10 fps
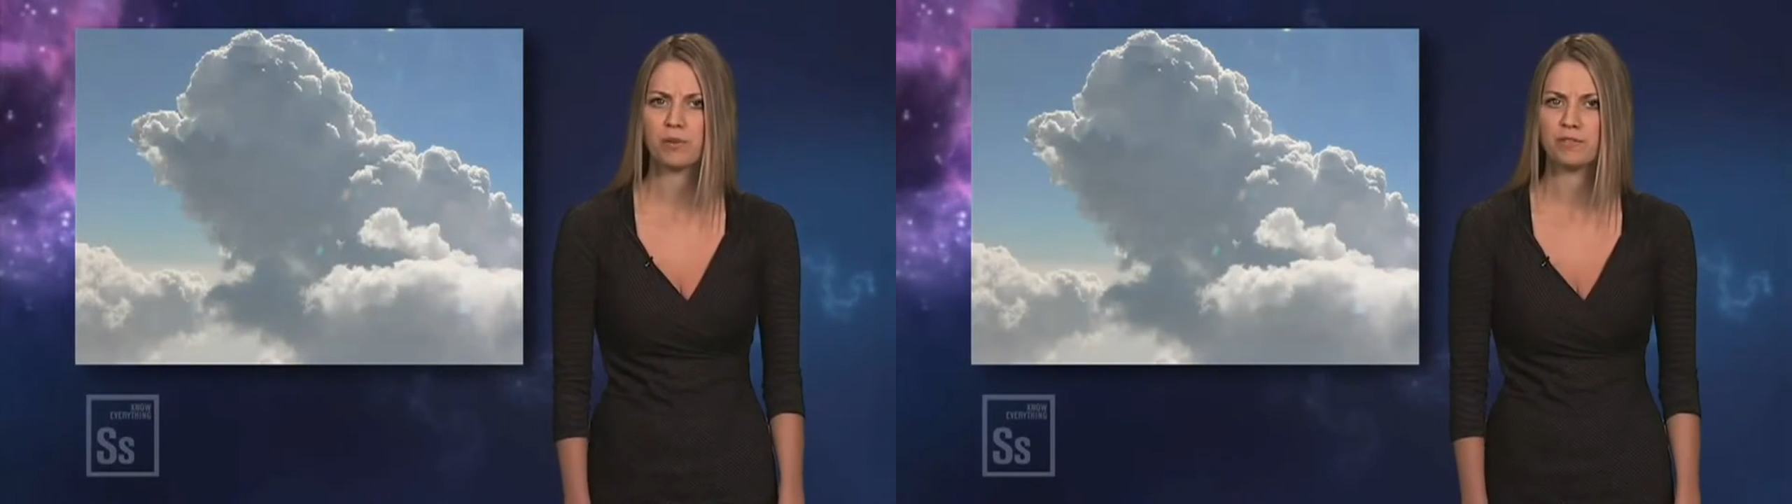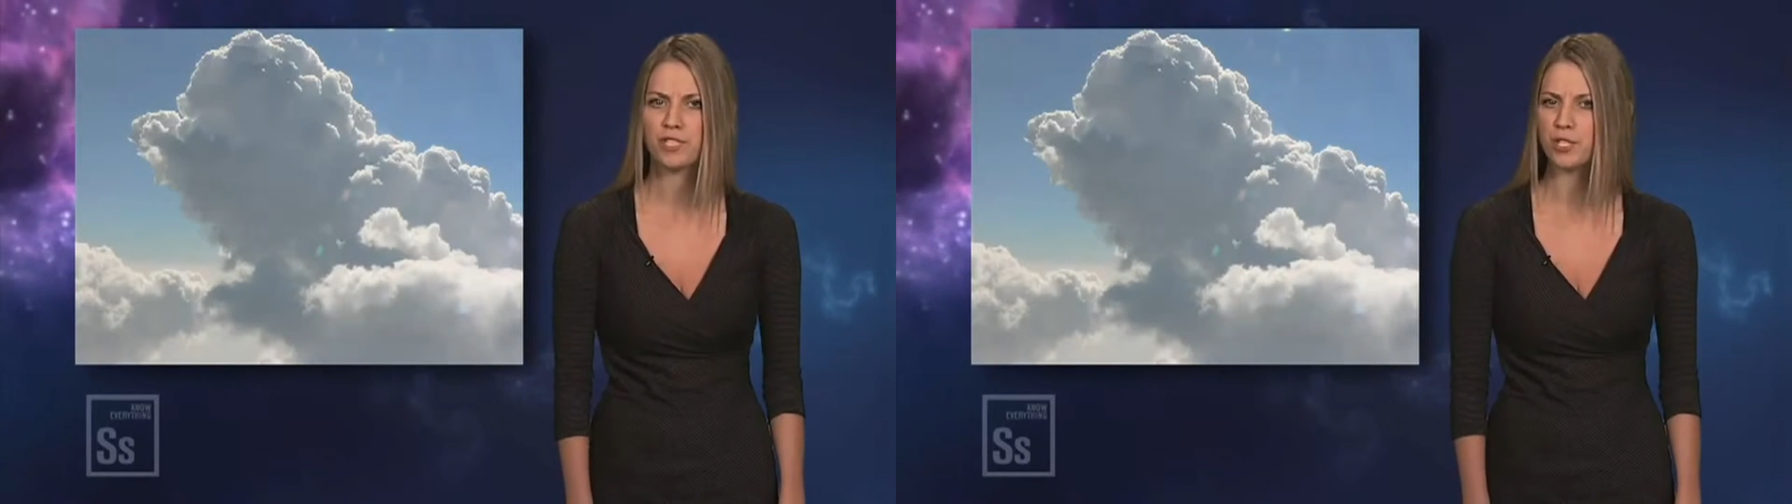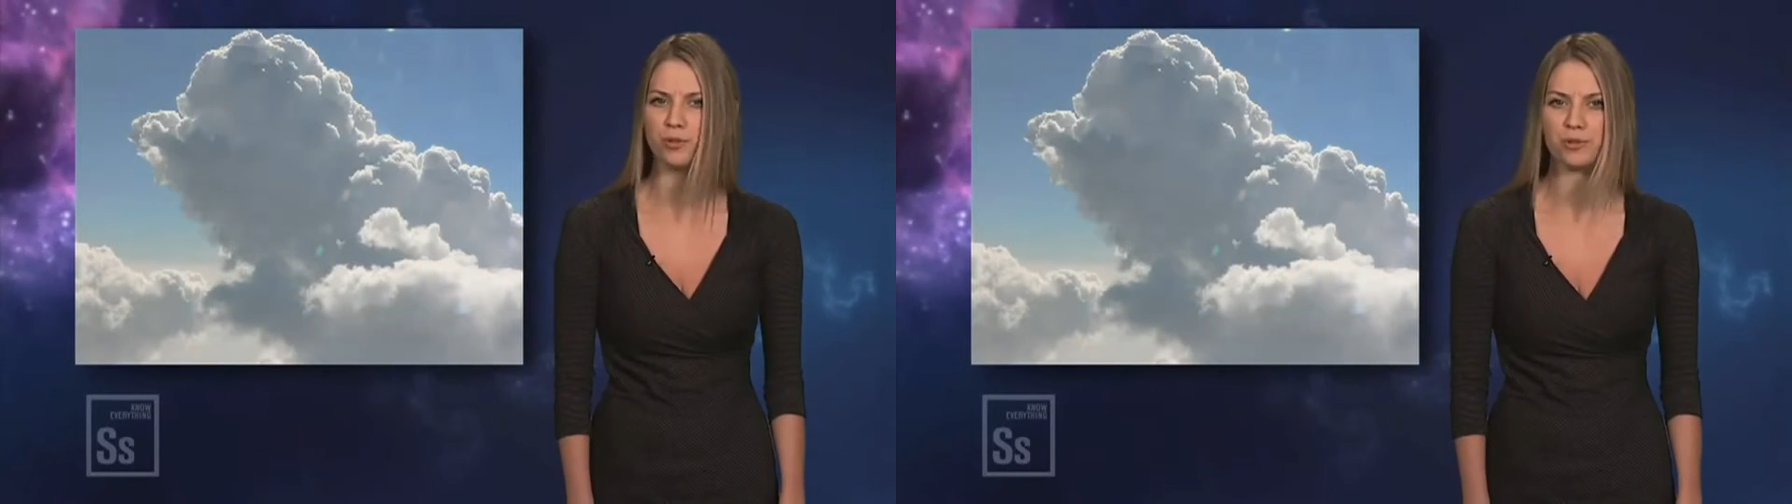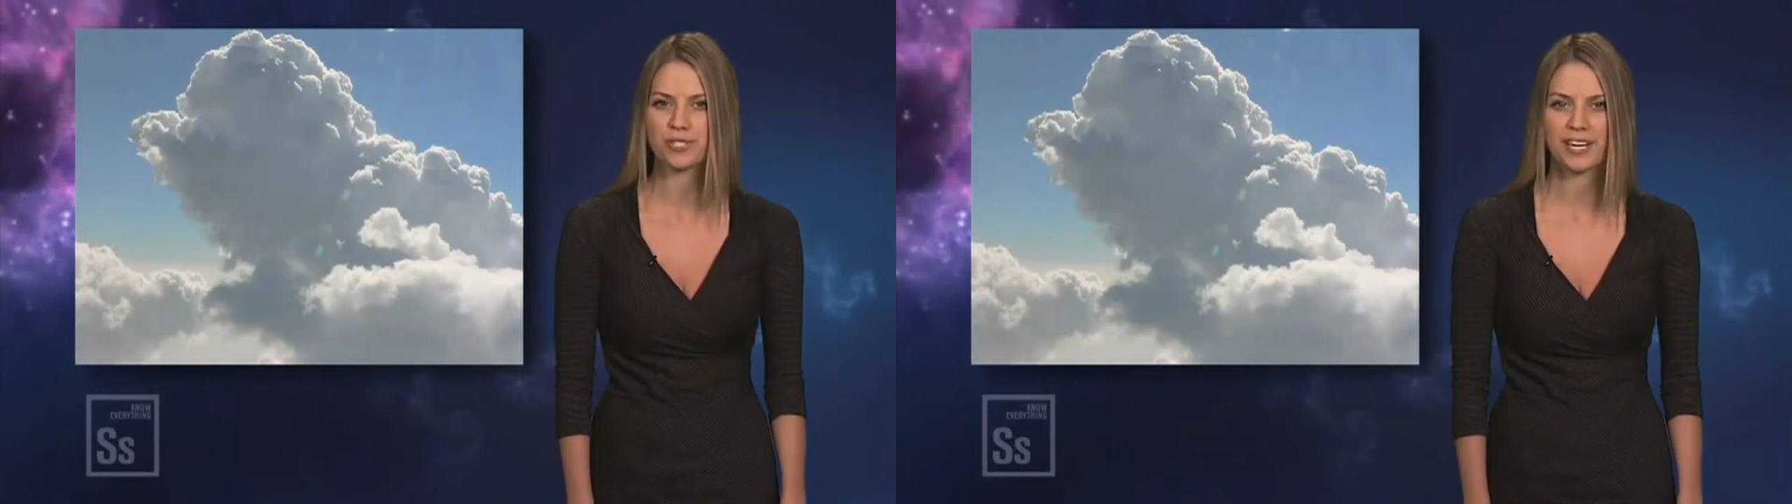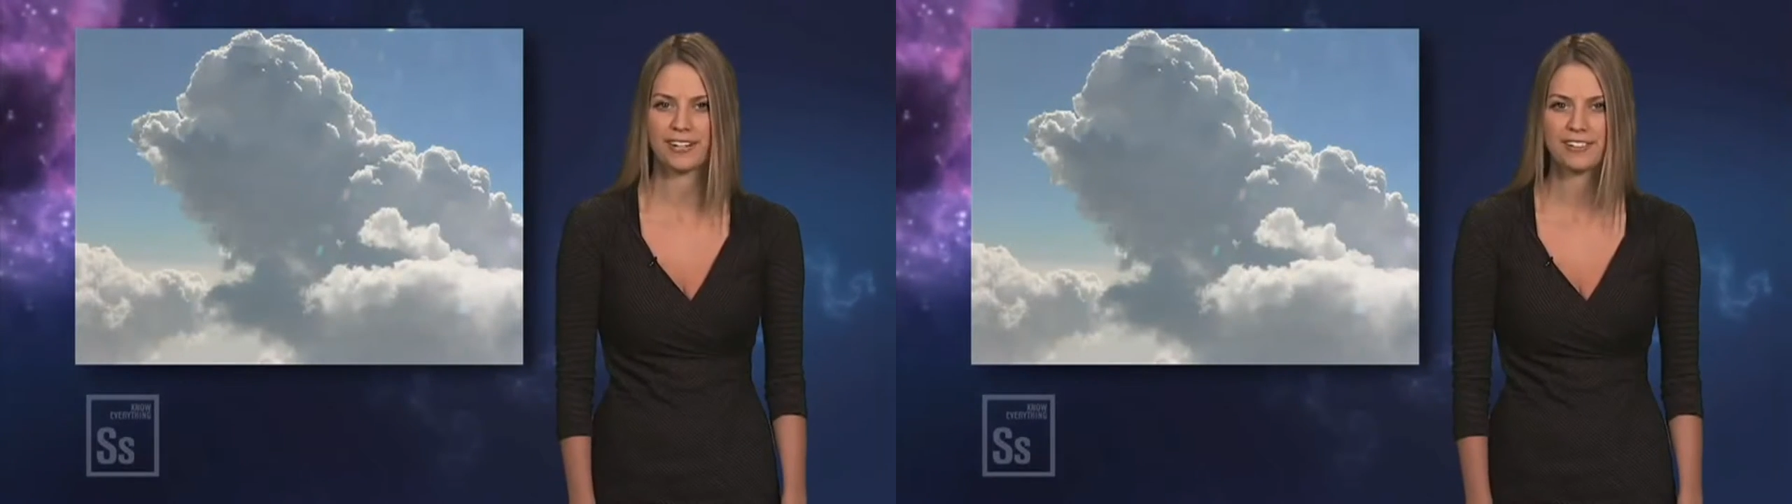of
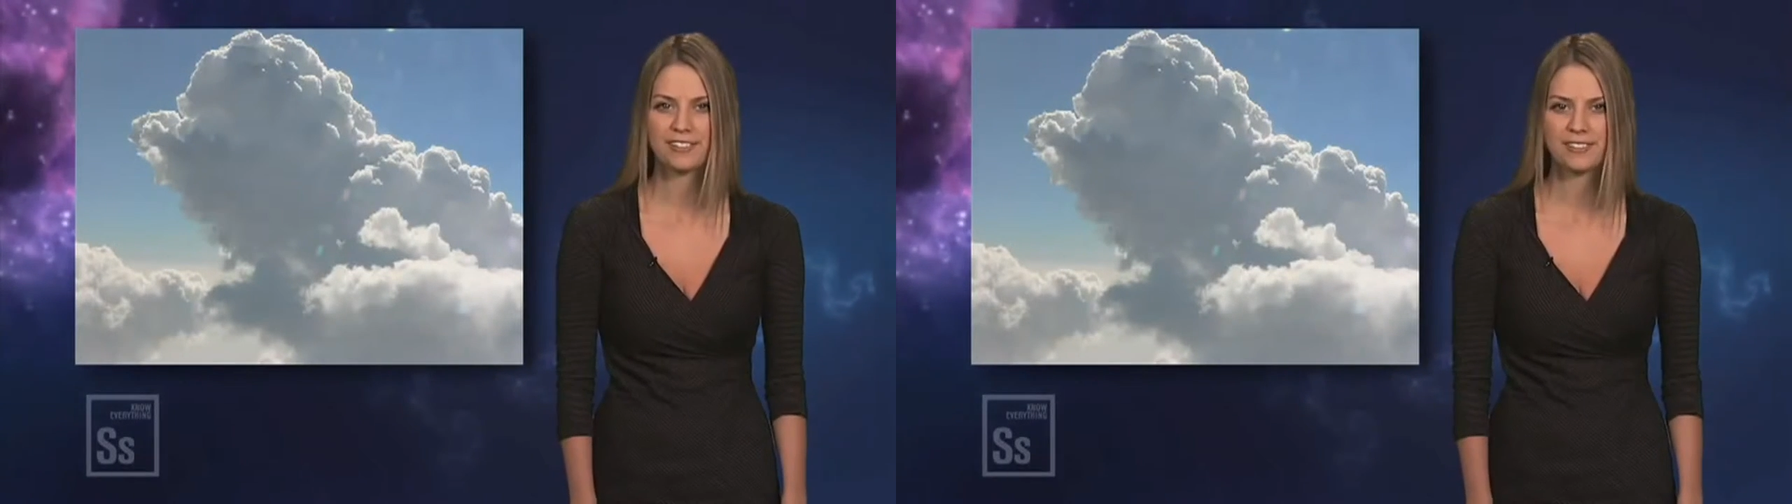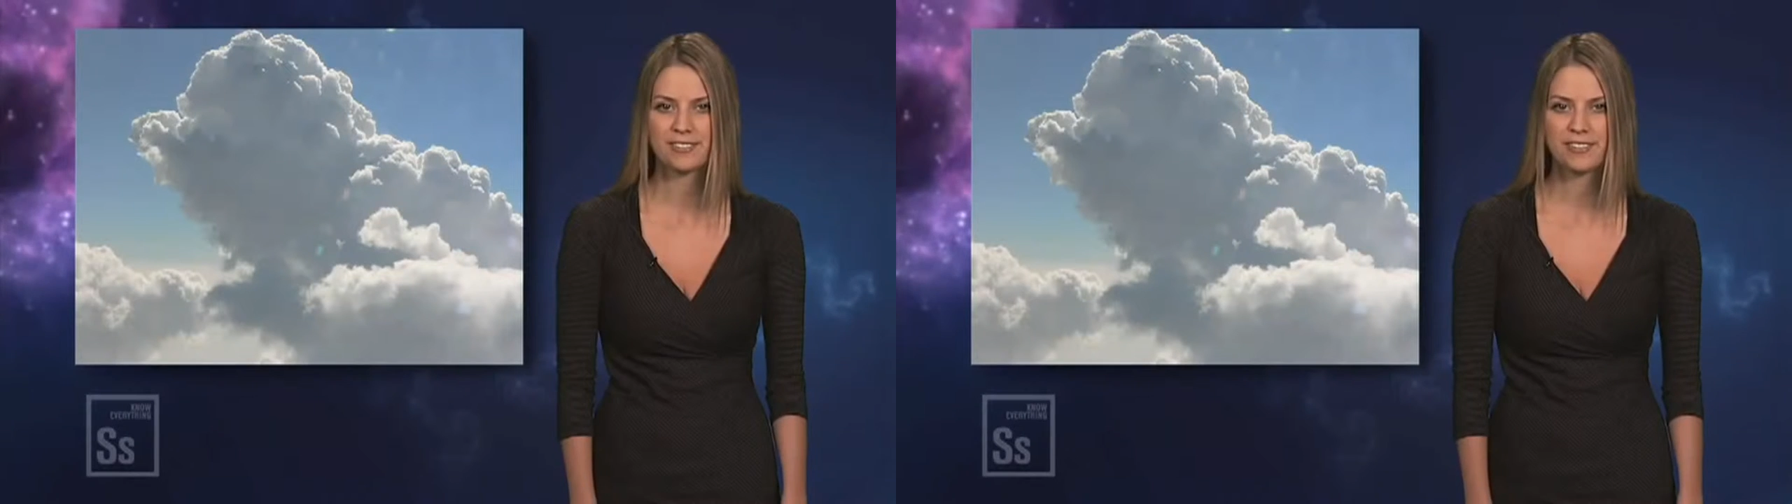pseudoscience,